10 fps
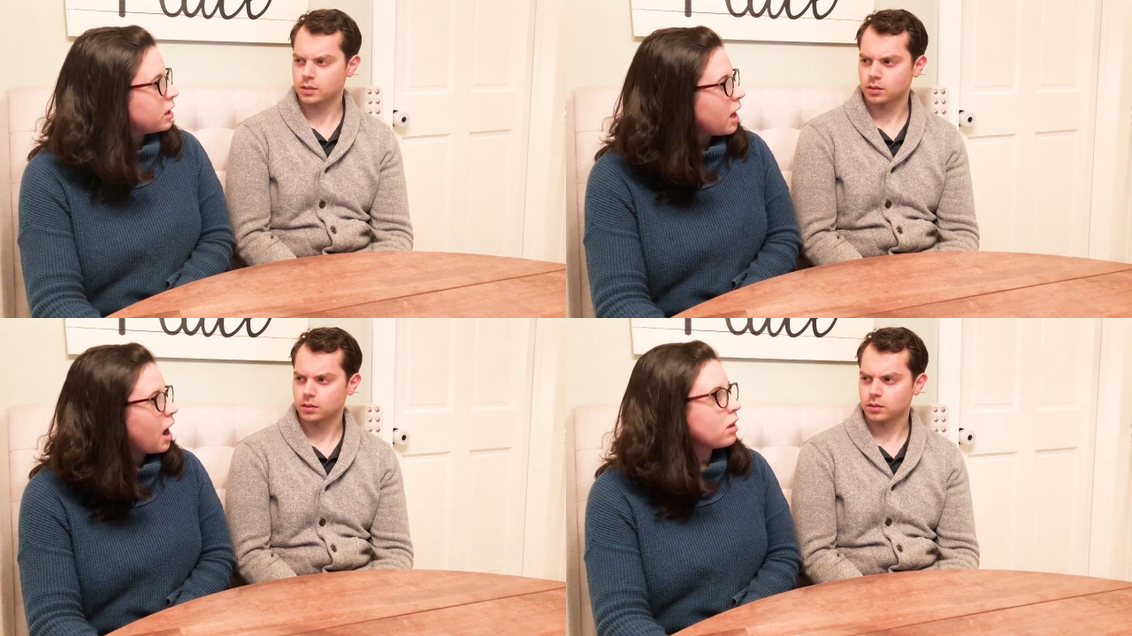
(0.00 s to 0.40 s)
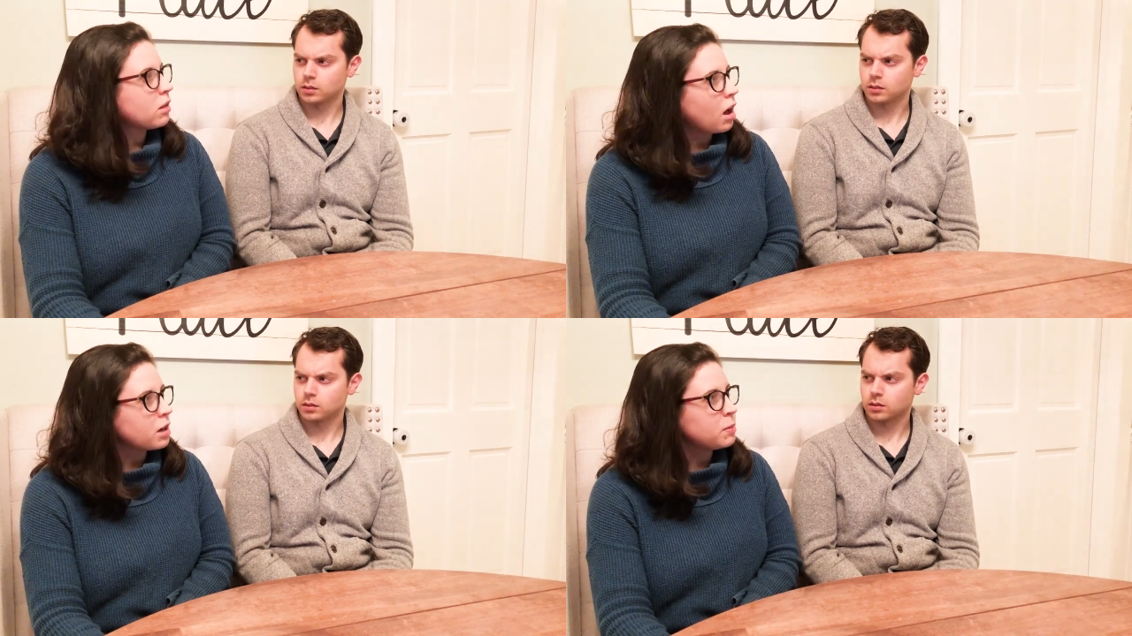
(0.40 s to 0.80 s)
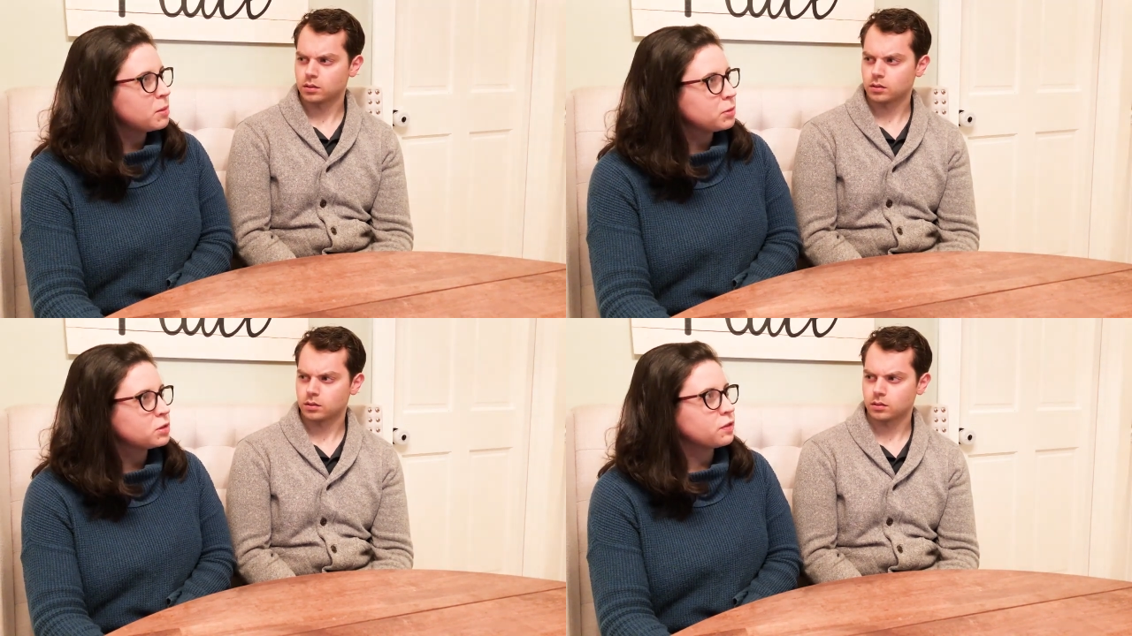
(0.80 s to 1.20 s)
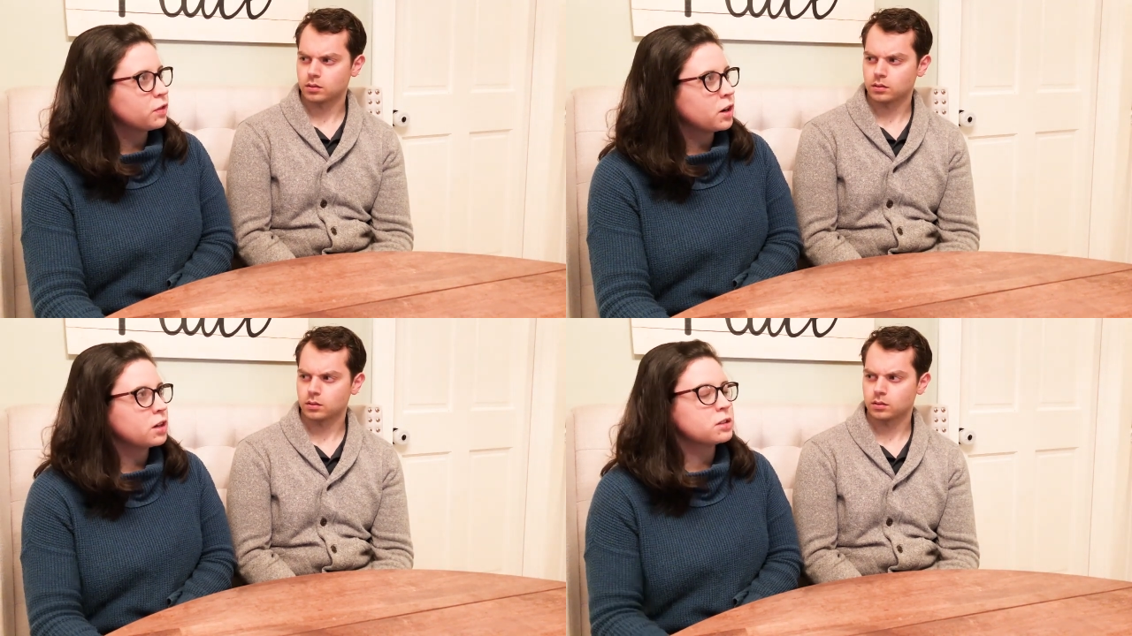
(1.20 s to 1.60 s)
Speaker 1: Yeah, a lot of people
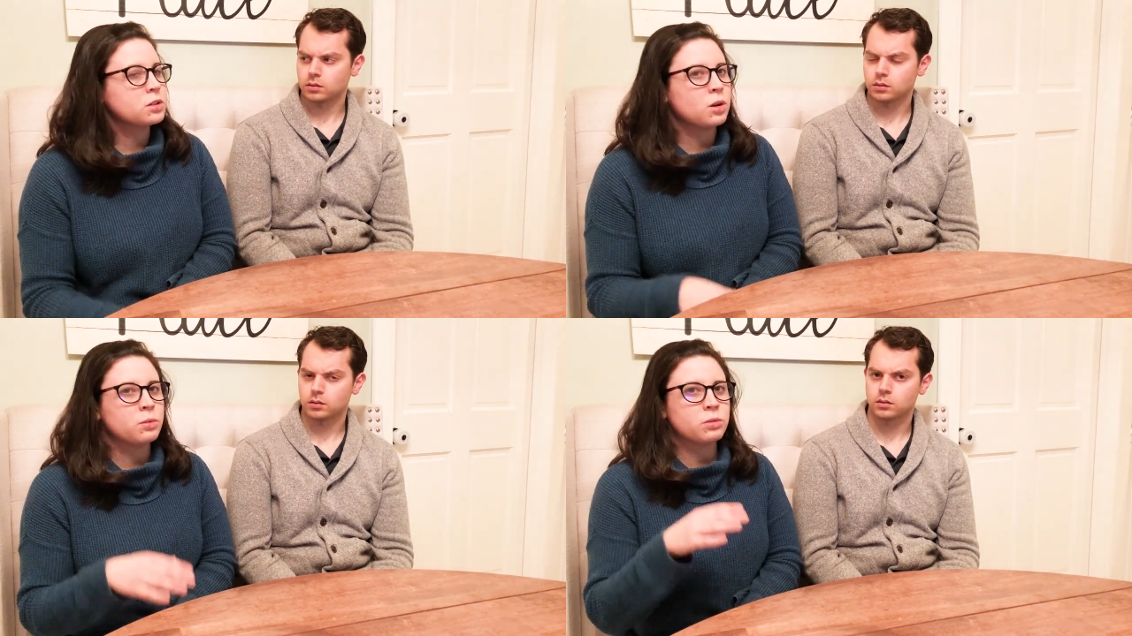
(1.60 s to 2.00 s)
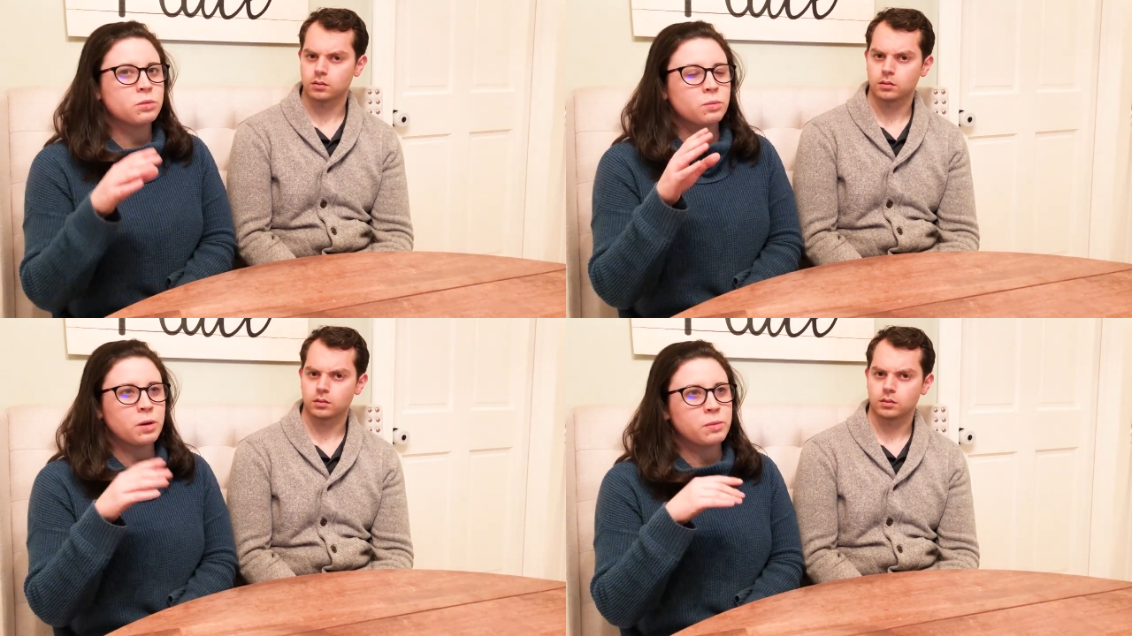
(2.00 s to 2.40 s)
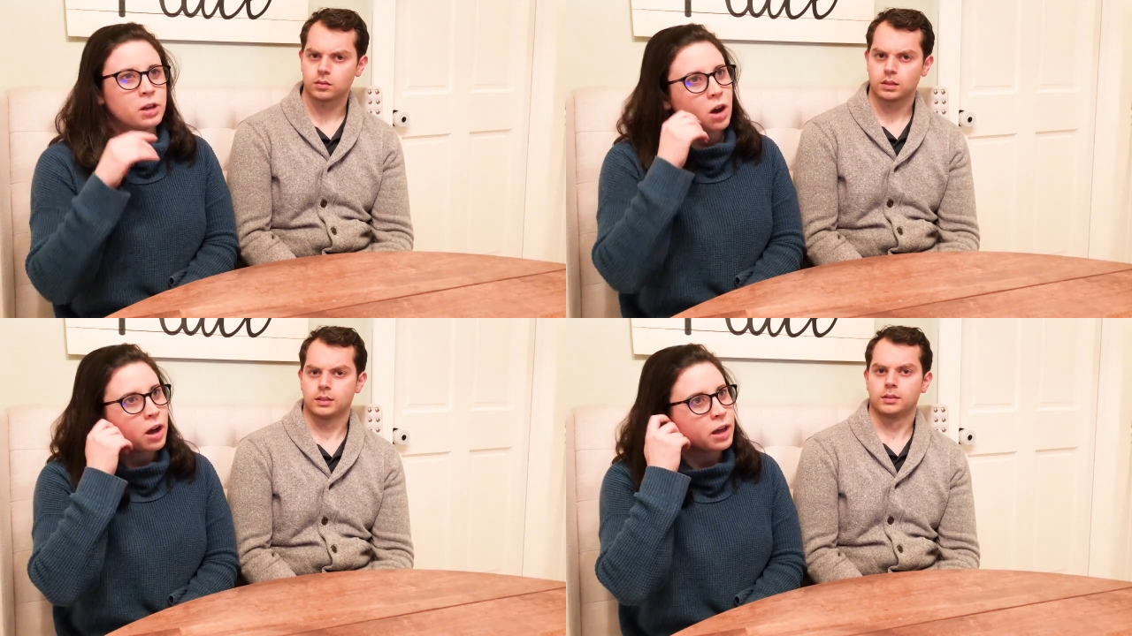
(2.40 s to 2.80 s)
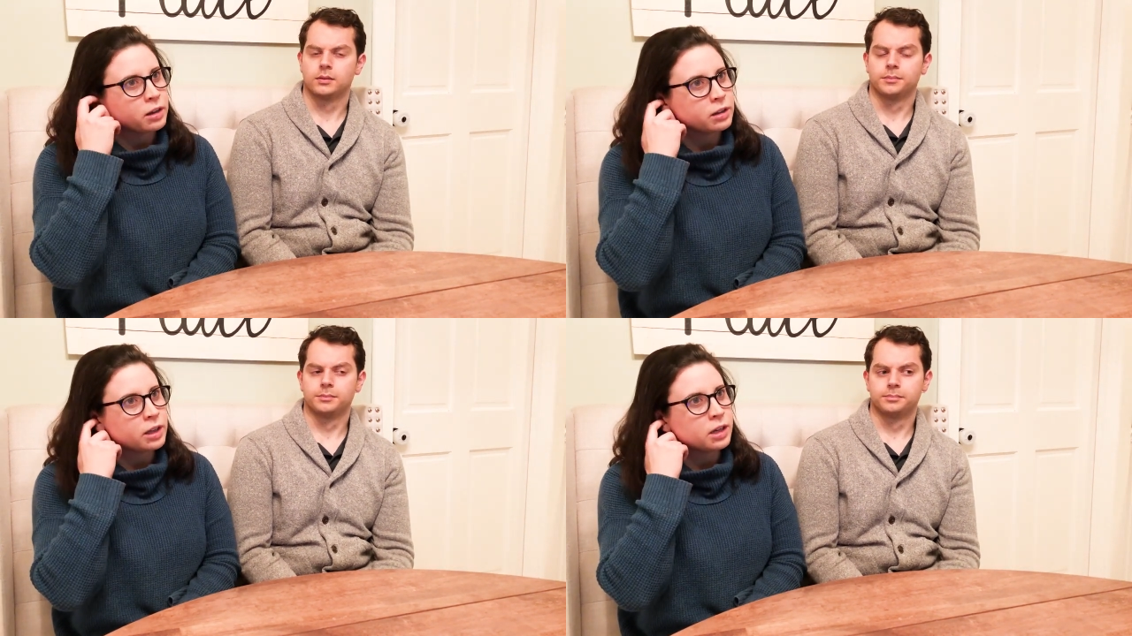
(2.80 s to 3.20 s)
deferred. So when we got
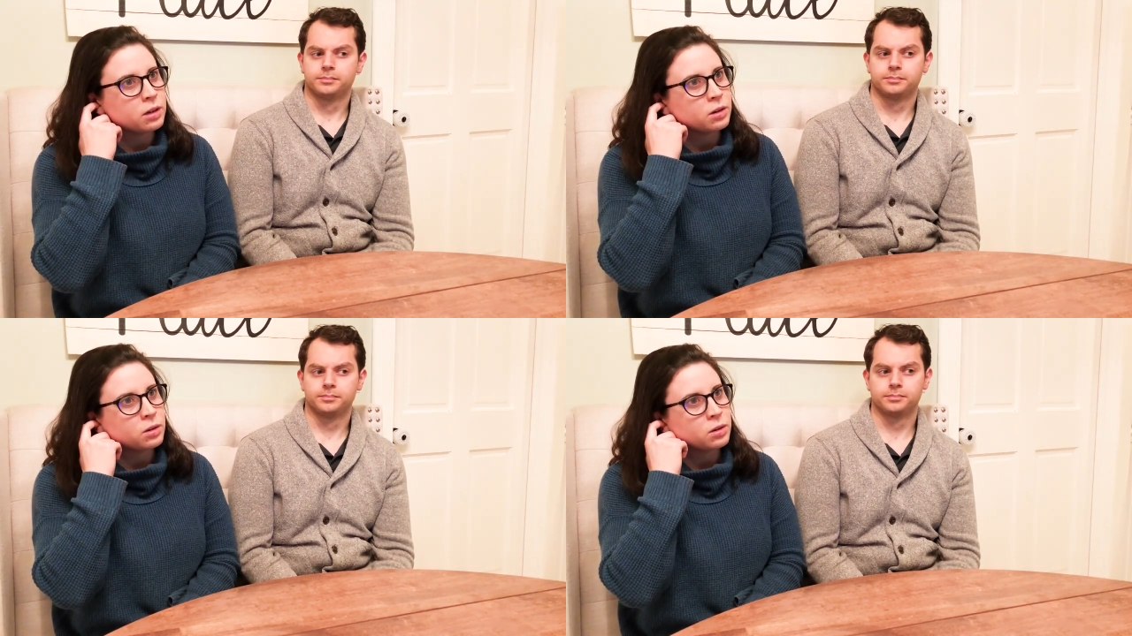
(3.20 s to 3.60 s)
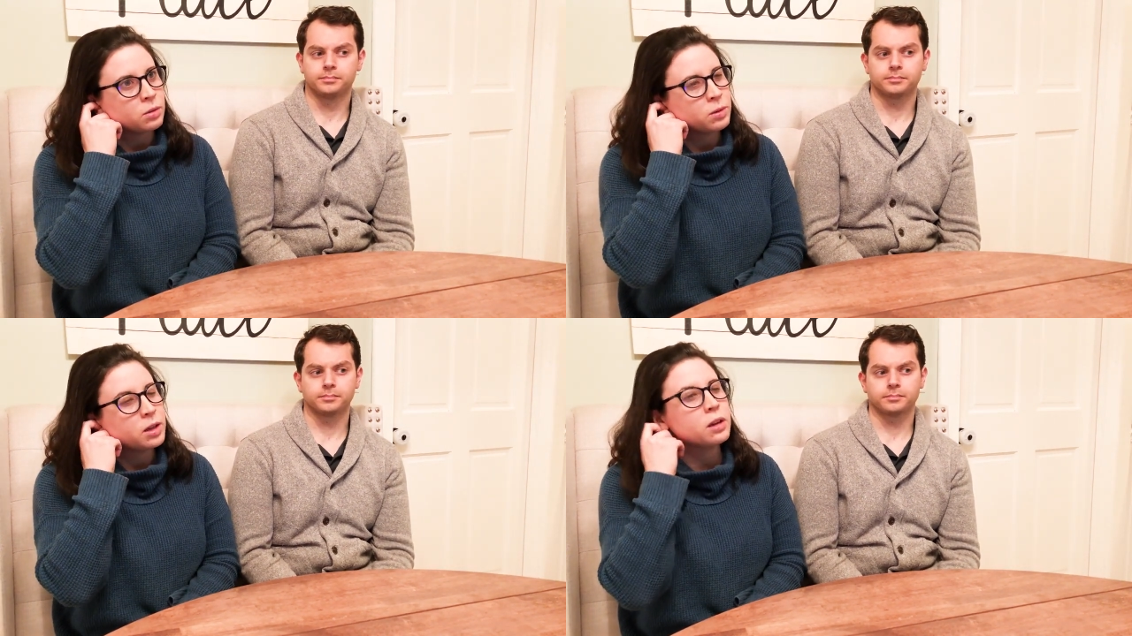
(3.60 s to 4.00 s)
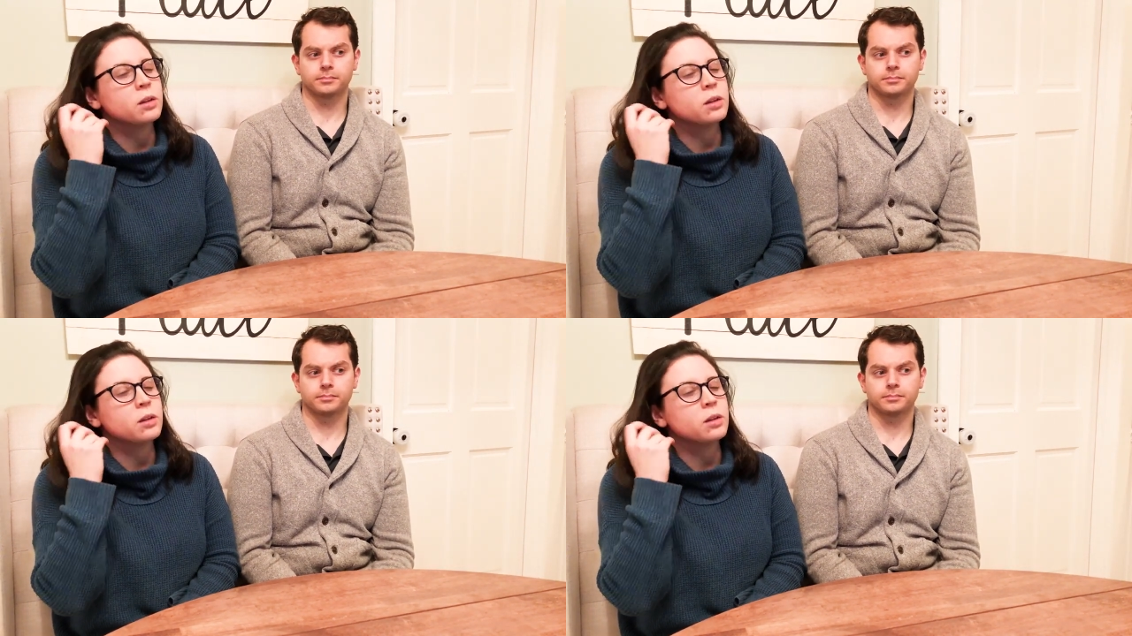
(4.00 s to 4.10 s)
Ellie, we